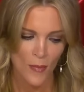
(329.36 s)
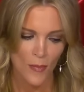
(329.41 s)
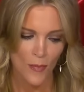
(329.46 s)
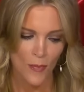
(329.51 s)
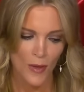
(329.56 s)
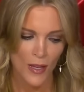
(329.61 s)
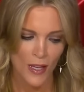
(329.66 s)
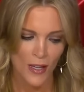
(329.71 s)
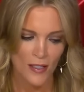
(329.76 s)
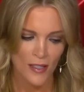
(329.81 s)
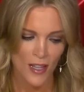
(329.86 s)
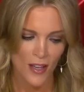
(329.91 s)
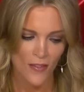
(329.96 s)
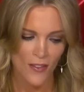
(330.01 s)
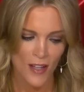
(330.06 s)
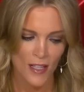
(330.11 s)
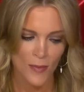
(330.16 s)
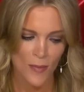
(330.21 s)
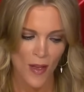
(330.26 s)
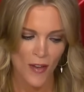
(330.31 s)
because the
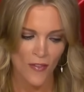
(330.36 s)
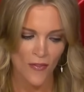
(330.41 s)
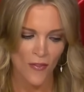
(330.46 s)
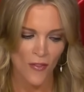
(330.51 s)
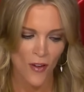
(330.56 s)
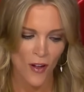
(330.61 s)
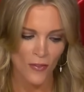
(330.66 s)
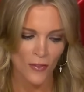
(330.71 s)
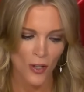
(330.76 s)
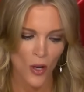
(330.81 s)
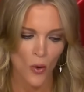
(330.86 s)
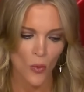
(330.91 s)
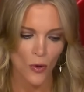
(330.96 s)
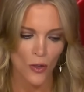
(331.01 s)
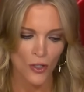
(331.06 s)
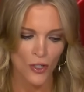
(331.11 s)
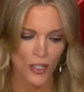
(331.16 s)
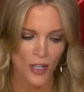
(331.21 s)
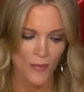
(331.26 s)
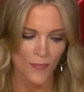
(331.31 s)
offense may have involved
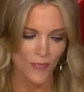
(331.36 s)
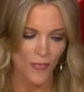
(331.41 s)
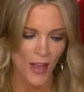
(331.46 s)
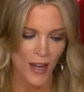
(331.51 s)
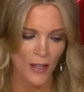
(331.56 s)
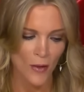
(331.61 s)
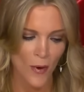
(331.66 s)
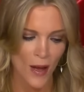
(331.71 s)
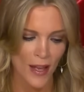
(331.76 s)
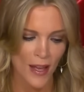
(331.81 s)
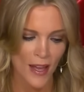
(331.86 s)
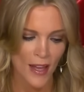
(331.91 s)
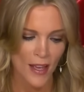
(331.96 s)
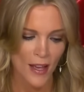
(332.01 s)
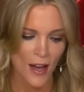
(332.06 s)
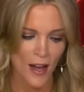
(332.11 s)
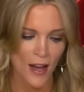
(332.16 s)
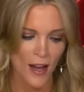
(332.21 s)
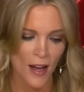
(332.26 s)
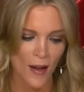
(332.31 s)
coercion. Anyway,
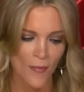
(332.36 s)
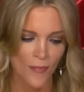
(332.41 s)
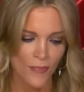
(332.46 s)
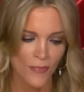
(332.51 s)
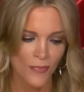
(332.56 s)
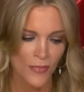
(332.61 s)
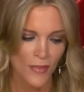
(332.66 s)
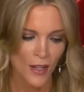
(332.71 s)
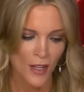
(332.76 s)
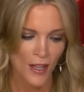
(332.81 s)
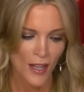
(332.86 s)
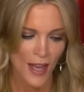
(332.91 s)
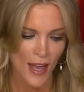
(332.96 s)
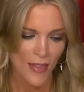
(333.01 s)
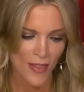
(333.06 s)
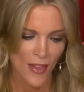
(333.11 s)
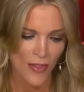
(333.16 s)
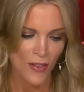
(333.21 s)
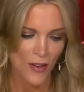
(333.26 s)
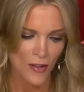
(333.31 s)
and
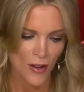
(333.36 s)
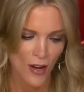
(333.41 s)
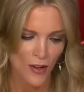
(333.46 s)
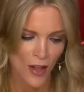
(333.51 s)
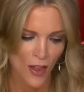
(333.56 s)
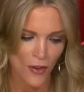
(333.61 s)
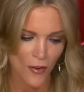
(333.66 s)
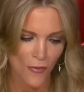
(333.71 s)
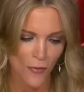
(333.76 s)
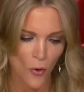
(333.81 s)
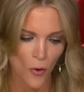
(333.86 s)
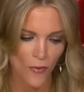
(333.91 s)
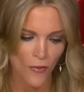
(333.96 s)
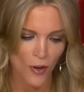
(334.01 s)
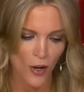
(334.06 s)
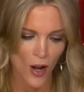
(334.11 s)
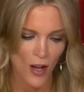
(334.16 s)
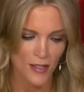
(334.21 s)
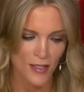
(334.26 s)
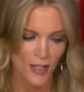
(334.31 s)
then another 4 for
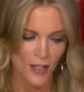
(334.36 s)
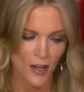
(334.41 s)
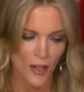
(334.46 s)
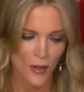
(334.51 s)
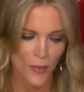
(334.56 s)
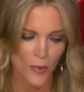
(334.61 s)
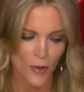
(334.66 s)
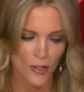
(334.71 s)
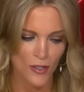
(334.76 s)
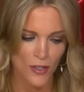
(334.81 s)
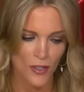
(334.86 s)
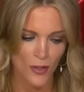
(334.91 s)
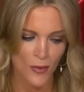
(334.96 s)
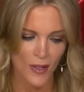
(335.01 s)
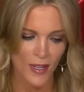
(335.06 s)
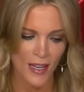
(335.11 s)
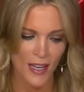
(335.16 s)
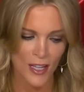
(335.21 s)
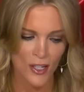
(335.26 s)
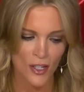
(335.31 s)
causing another person to
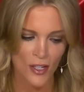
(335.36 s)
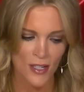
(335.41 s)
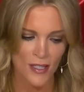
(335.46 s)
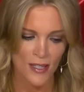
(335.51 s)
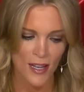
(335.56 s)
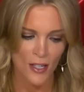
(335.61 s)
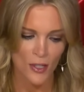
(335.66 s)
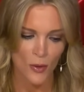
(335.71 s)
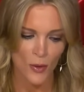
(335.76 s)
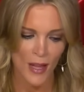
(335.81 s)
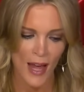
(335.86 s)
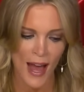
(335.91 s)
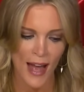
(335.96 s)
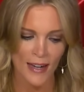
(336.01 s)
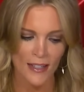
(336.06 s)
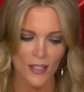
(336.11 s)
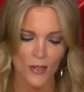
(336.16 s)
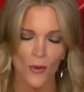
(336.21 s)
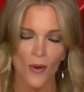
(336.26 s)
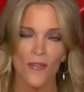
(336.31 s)
engage in a sexual
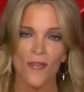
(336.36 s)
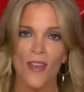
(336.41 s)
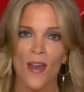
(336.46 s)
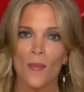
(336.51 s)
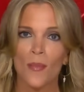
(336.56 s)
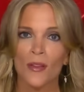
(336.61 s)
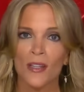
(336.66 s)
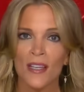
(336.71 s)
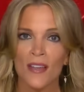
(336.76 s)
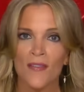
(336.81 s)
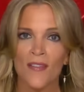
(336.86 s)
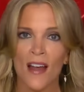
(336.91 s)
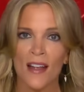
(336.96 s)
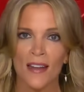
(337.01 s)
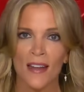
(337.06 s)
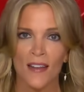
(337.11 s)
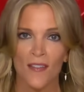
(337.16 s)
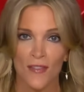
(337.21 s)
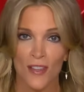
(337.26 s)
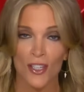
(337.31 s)
act. So if they believe
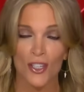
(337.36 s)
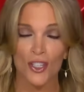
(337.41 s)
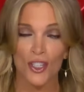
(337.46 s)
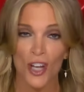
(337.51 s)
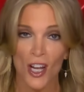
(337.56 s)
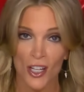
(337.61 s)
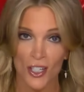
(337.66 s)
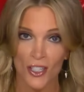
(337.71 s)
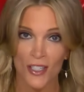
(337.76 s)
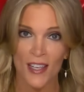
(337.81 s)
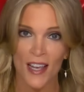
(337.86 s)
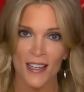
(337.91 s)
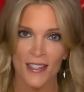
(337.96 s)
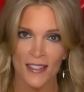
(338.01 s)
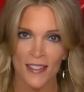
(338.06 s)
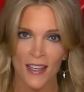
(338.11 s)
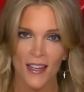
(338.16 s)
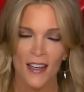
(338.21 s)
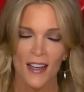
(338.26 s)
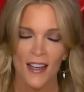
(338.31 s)
that, if this judge
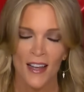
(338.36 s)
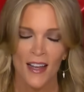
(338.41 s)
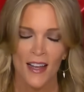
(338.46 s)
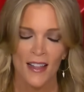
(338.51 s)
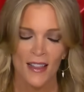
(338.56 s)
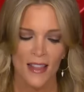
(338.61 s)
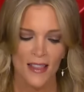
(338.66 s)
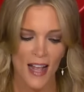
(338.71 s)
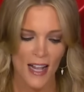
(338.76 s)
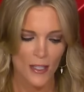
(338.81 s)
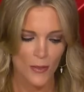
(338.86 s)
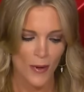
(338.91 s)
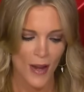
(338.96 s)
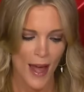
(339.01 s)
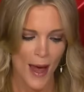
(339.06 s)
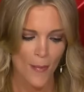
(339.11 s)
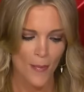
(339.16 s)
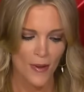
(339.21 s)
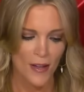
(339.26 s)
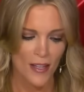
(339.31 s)
says that that's what
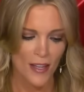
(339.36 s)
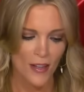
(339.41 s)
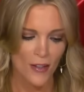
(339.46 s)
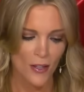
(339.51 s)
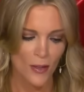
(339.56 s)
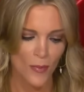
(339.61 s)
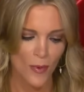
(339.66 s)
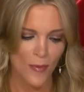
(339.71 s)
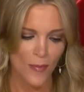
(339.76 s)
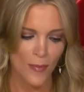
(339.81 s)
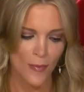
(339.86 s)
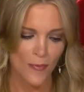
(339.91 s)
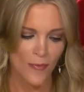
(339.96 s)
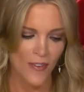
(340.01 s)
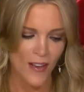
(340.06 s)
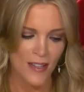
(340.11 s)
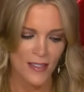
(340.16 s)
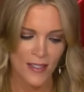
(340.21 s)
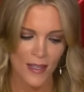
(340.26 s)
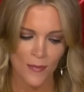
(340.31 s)
happened, he could be
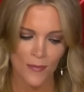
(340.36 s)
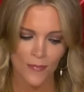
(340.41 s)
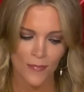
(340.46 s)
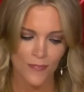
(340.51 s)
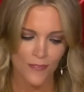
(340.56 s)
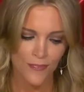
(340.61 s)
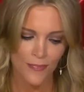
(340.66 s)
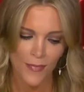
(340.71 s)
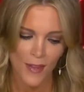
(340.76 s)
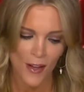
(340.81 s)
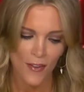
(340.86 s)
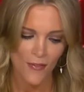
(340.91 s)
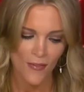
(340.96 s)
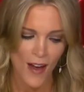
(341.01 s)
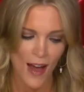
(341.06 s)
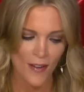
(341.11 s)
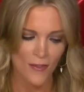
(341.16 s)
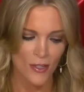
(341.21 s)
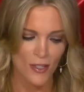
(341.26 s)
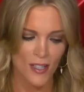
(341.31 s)
facing
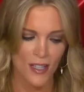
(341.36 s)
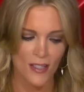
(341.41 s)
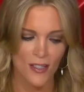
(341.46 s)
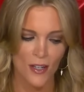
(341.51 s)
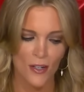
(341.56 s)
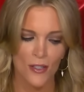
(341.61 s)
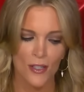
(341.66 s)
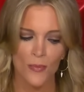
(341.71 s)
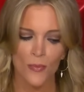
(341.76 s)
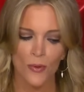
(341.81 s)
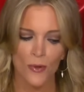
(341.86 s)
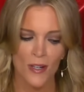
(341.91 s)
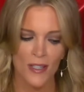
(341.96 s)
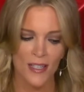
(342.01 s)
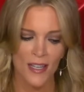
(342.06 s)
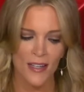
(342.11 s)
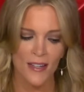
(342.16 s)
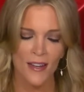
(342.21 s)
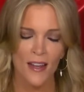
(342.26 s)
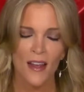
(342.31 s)
5 or 6 years in
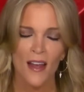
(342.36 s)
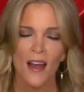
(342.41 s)
prison